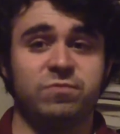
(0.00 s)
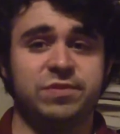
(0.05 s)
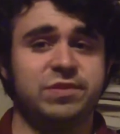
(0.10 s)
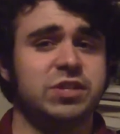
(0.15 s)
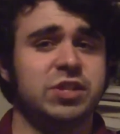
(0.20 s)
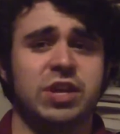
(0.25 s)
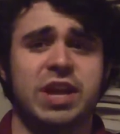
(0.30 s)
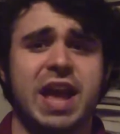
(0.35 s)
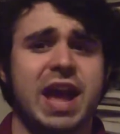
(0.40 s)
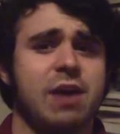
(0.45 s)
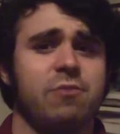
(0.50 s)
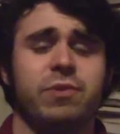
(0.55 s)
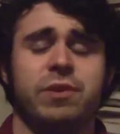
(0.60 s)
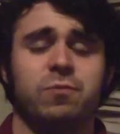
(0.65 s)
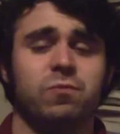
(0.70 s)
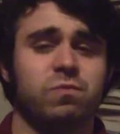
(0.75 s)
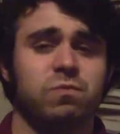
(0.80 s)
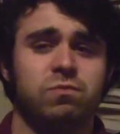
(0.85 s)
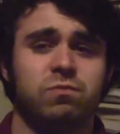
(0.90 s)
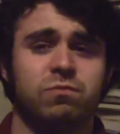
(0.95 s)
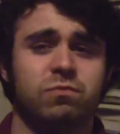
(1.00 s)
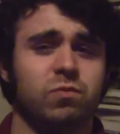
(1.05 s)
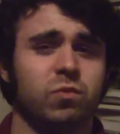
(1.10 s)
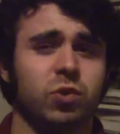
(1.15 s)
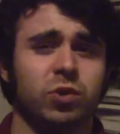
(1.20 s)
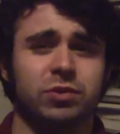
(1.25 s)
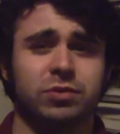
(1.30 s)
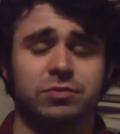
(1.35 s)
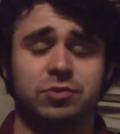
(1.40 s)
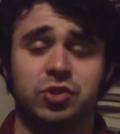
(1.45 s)
so yeah, we
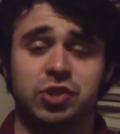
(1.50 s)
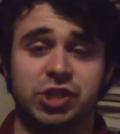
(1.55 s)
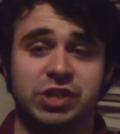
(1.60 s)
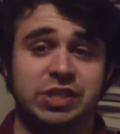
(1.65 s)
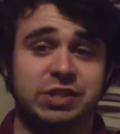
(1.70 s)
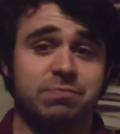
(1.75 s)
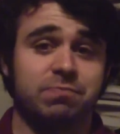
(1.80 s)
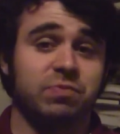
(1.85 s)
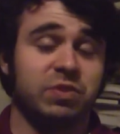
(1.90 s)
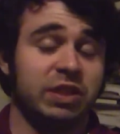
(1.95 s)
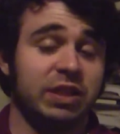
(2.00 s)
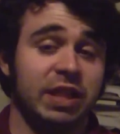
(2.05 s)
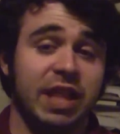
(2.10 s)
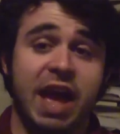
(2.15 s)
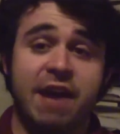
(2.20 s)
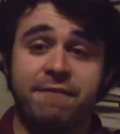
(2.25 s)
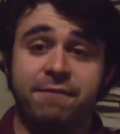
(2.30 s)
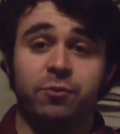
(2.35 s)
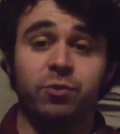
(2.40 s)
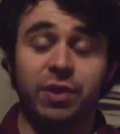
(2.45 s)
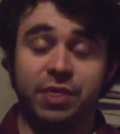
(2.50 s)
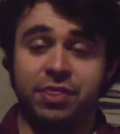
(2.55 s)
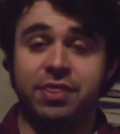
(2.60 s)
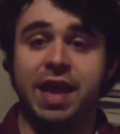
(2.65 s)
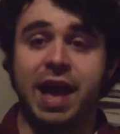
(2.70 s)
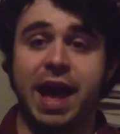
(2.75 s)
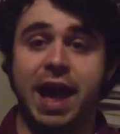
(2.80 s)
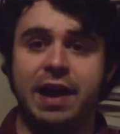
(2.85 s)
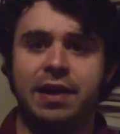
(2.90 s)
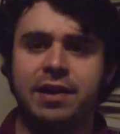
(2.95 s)
were just left with
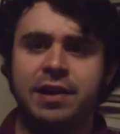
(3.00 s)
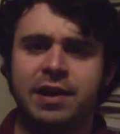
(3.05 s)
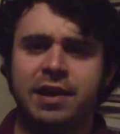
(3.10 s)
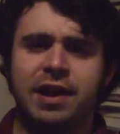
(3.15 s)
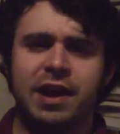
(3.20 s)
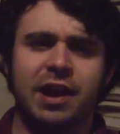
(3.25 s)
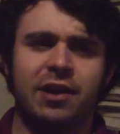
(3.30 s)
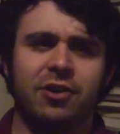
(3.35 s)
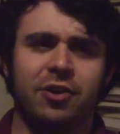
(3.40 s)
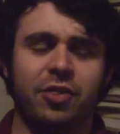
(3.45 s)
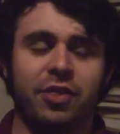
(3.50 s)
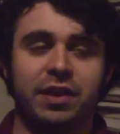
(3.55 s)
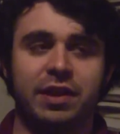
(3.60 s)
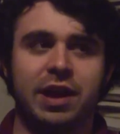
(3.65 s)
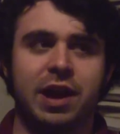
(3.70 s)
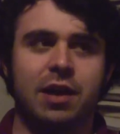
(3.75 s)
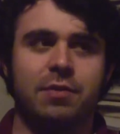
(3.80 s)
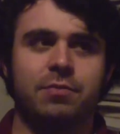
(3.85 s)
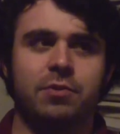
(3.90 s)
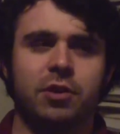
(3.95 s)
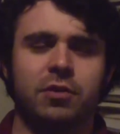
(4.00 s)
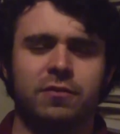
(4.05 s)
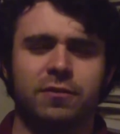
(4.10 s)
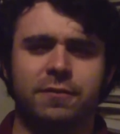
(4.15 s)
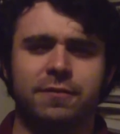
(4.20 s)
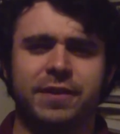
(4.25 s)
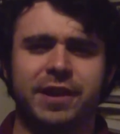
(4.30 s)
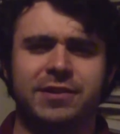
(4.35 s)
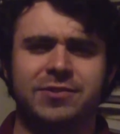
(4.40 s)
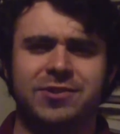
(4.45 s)
that, and all the non-Marvel
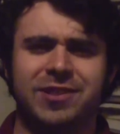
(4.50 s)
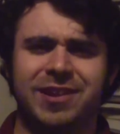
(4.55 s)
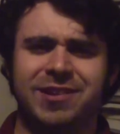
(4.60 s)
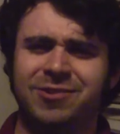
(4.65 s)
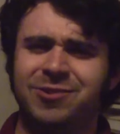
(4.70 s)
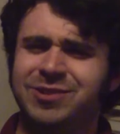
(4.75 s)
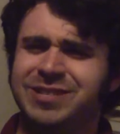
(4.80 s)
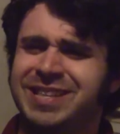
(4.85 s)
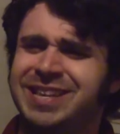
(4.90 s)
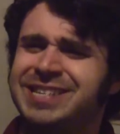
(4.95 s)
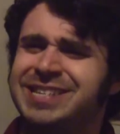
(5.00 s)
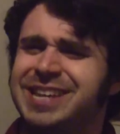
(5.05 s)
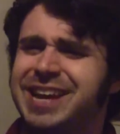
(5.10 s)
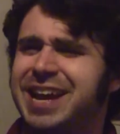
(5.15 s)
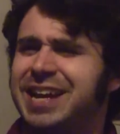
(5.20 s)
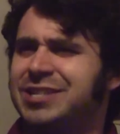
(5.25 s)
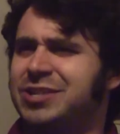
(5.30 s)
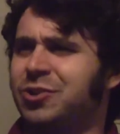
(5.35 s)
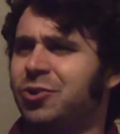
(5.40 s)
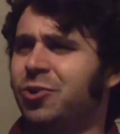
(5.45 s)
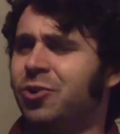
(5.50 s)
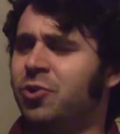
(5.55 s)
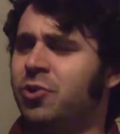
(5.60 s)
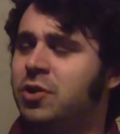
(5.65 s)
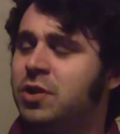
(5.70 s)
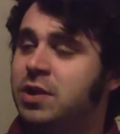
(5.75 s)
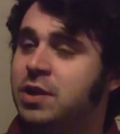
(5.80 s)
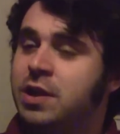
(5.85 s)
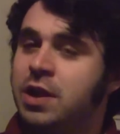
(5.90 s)
fans were like, who's this asshole?